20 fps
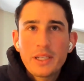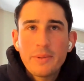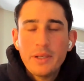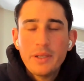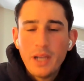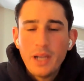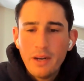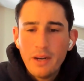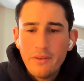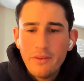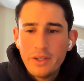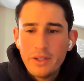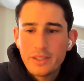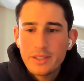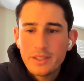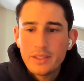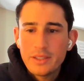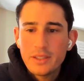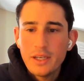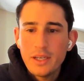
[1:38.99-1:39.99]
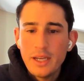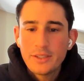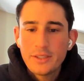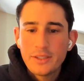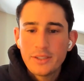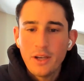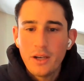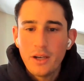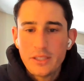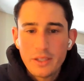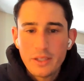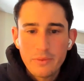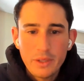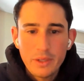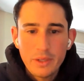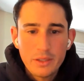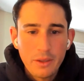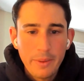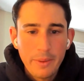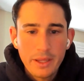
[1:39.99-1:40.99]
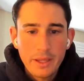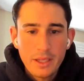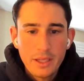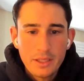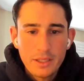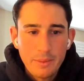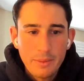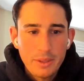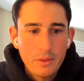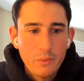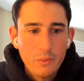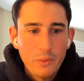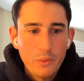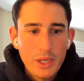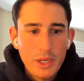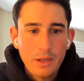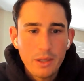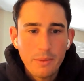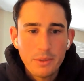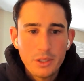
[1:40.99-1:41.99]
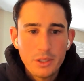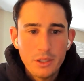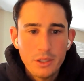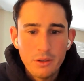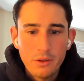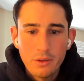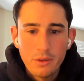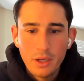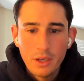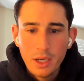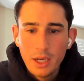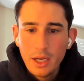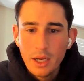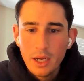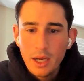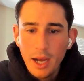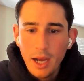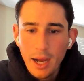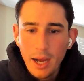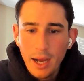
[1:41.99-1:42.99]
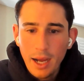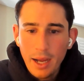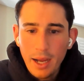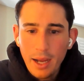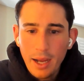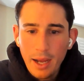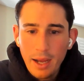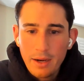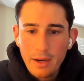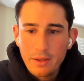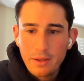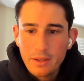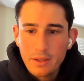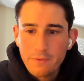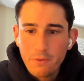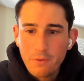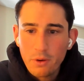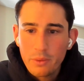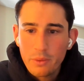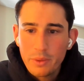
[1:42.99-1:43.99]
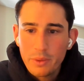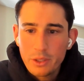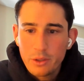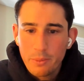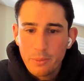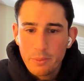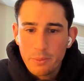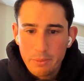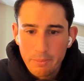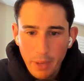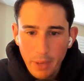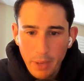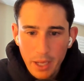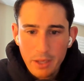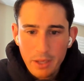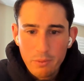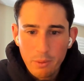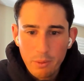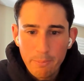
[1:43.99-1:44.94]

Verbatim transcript: It's been kind of an exhausting week. So I'm at this. I'm in week number two uh, out of this four week trip with Mike.